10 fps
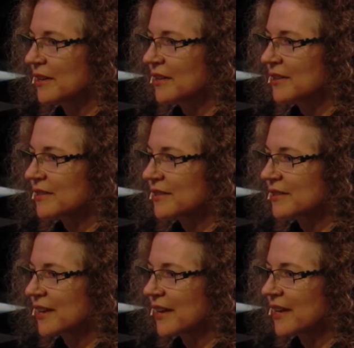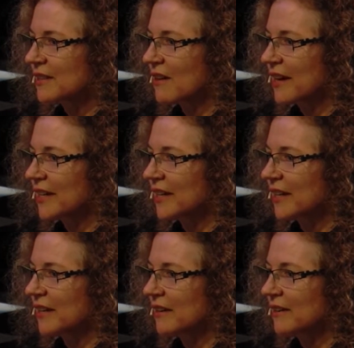This is a
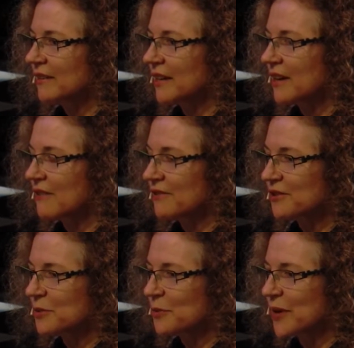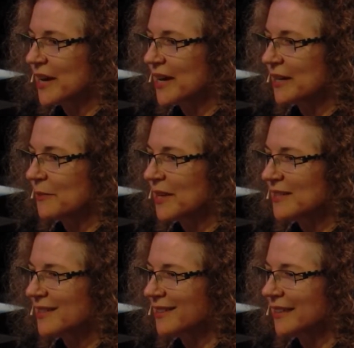lining that covers the brain. It
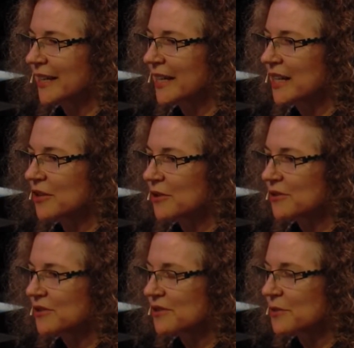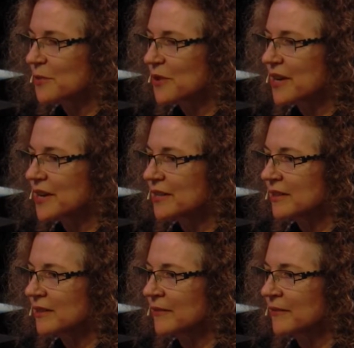basically adheres to the brain,
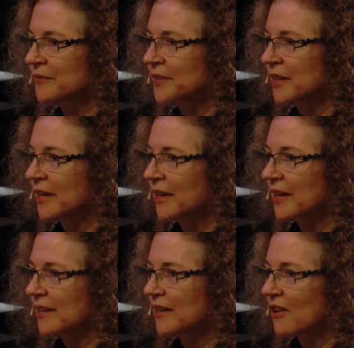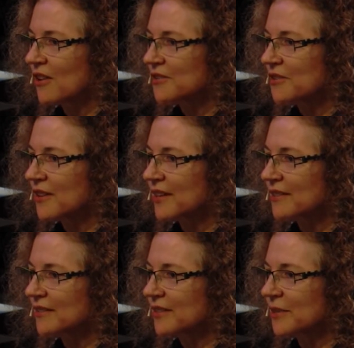and it also has
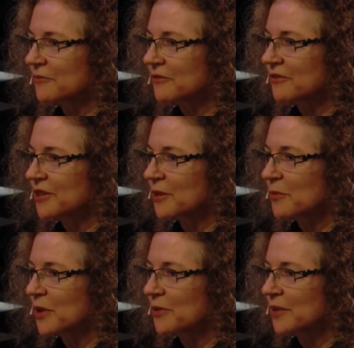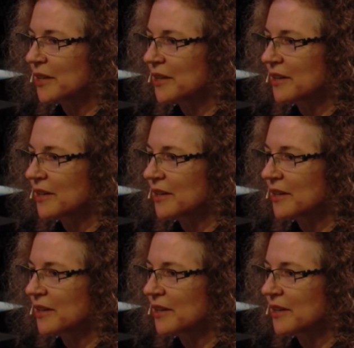a lymph component.